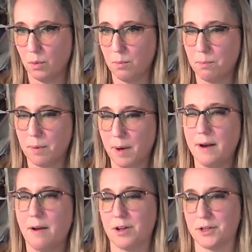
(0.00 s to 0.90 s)

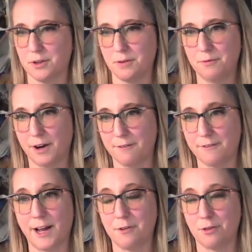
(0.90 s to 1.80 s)
but also
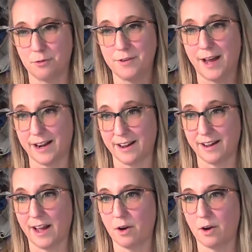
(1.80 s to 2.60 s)
verified through data.